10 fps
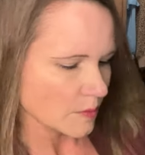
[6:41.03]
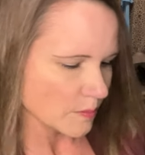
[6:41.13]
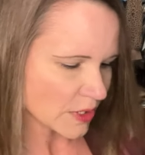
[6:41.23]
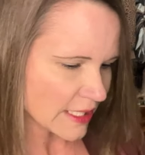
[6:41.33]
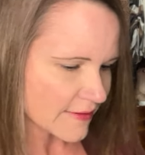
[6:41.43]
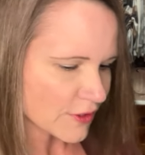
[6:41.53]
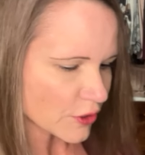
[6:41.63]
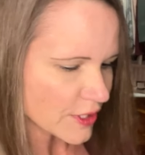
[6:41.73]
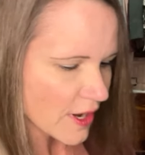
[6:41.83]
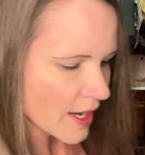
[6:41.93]
Believe it
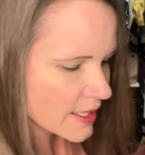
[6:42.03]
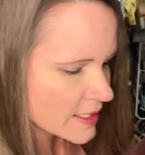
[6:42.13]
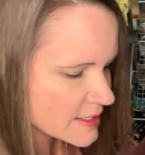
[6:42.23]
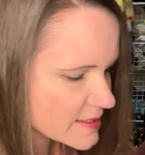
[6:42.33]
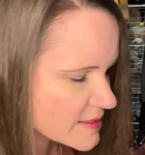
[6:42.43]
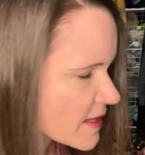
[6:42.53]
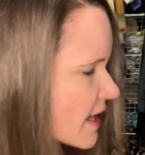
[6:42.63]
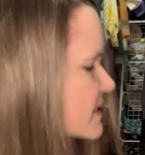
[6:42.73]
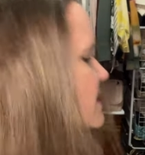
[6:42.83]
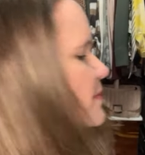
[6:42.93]
or not, it does
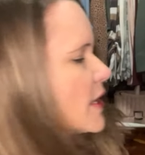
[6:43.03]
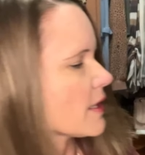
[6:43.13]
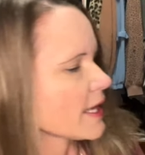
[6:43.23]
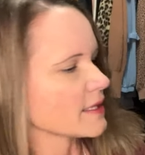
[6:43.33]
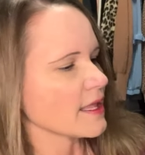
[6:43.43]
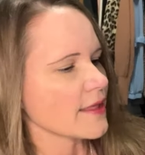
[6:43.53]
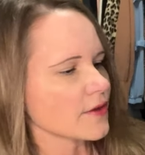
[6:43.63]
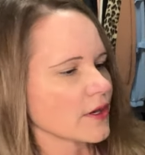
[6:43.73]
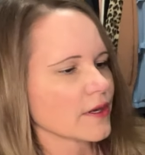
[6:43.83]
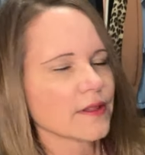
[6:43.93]
not smell like
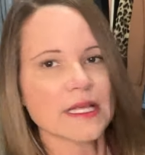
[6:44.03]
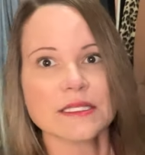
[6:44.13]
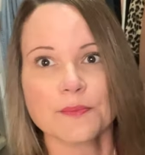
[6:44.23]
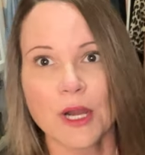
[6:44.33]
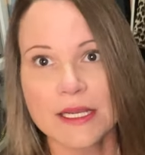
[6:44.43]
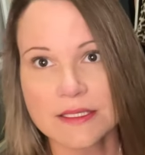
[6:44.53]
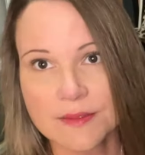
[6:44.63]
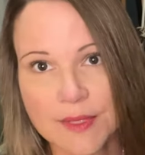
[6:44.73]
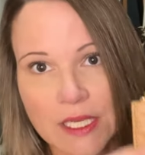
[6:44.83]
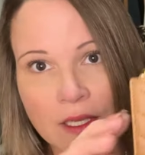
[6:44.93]
leather. That surprises
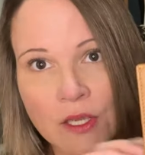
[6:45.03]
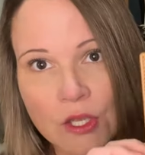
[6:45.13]
me.